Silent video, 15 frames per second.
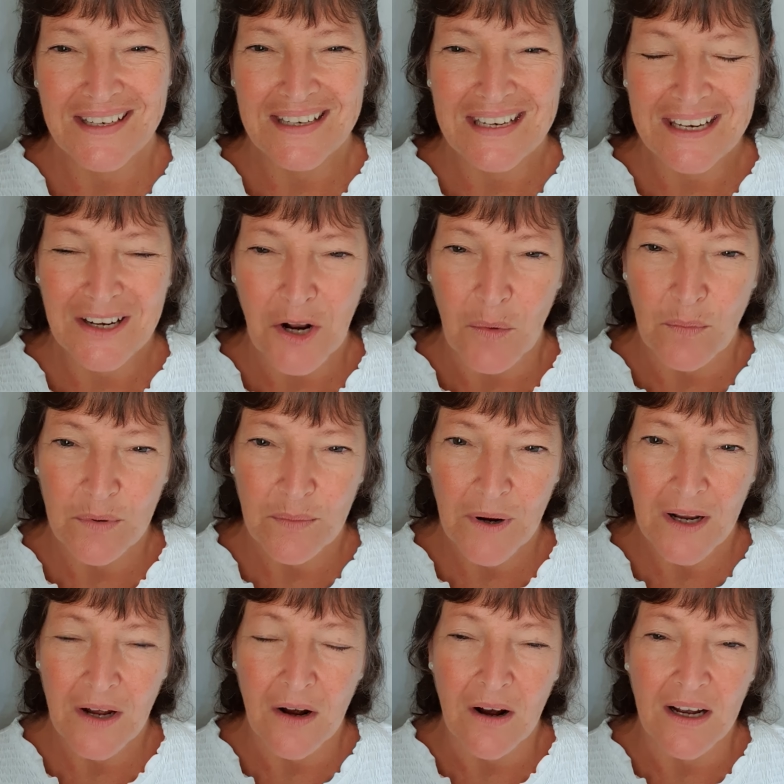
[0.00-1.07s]
he can open
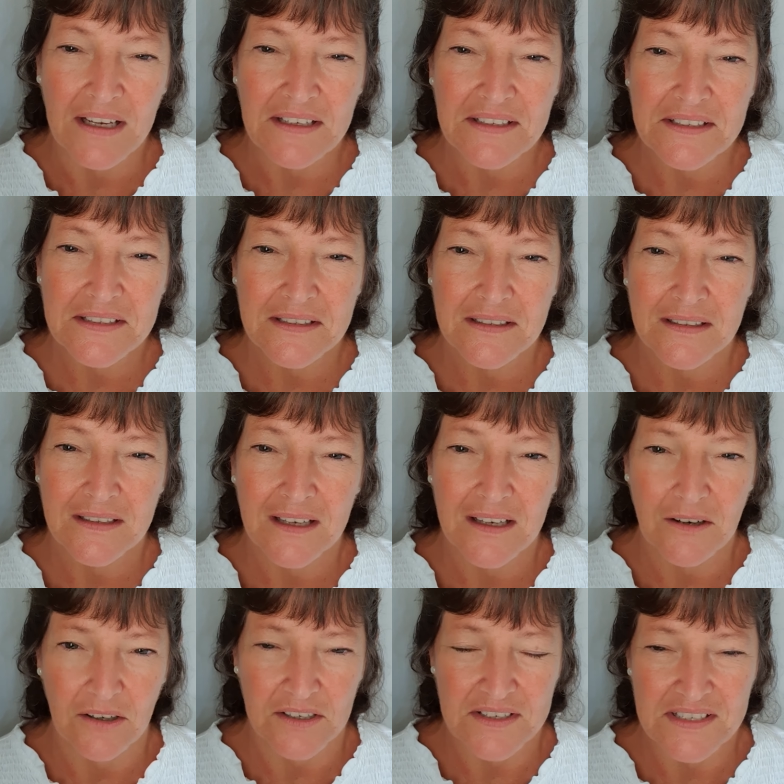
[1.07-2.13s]
my eyes
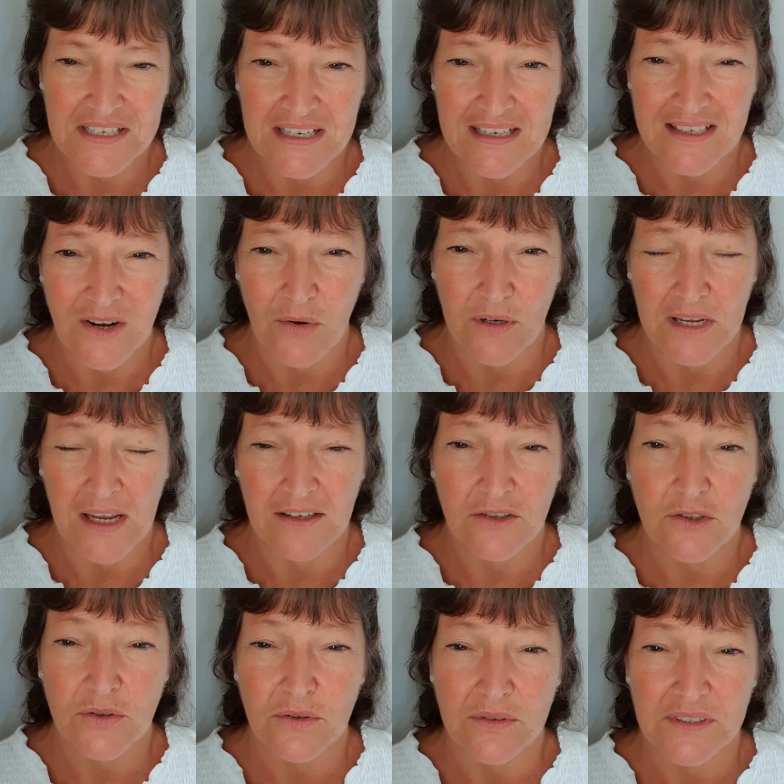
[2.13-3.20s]
and I can see his holy
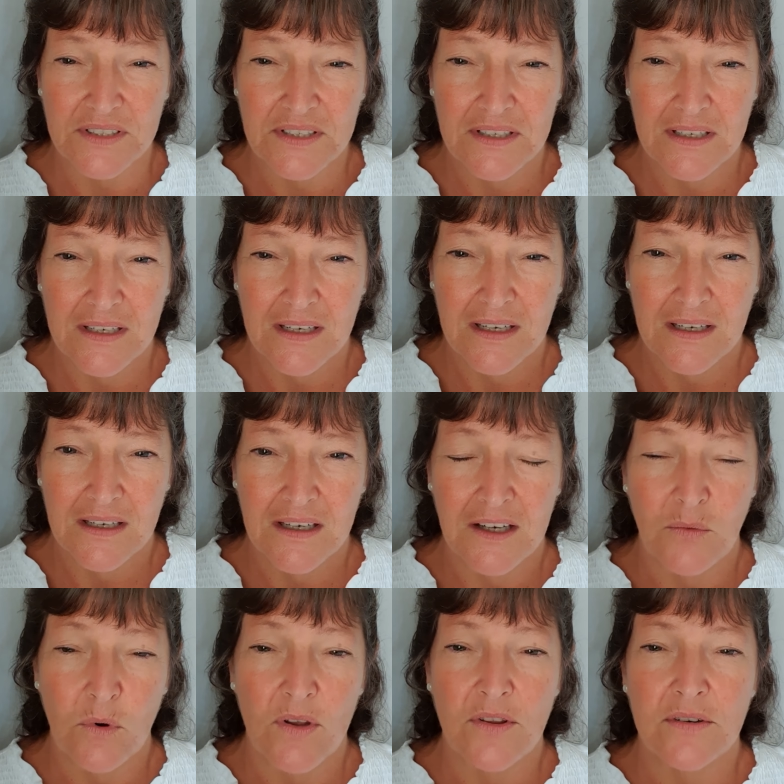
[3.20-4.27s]
angels
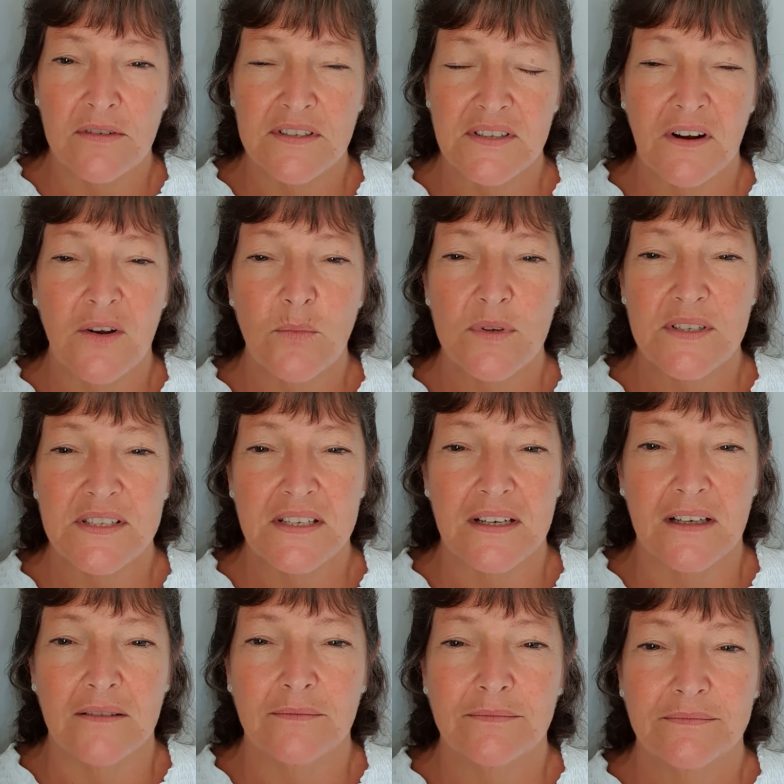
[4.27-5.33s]
and what their assignments
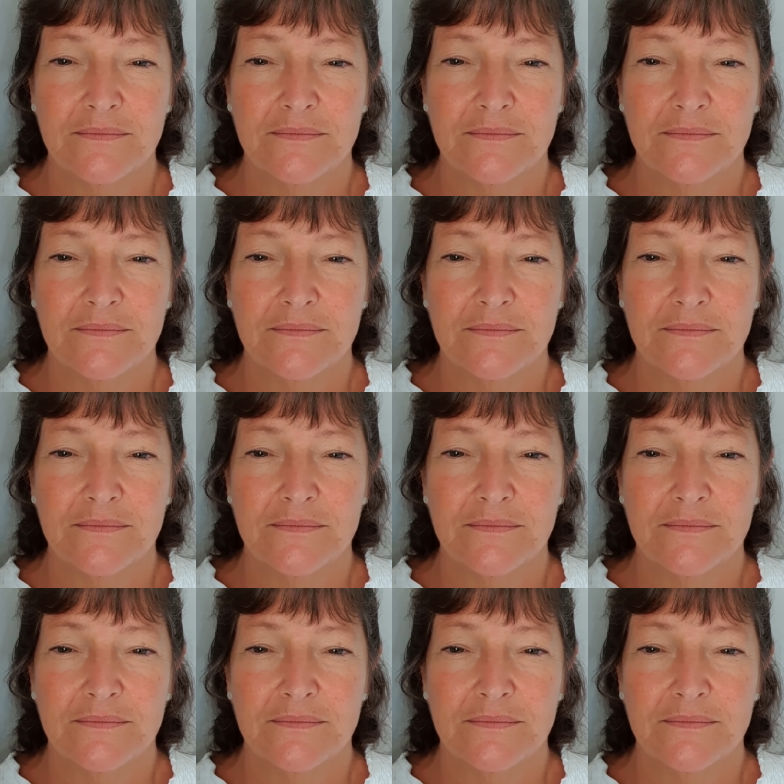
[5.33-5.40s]
are.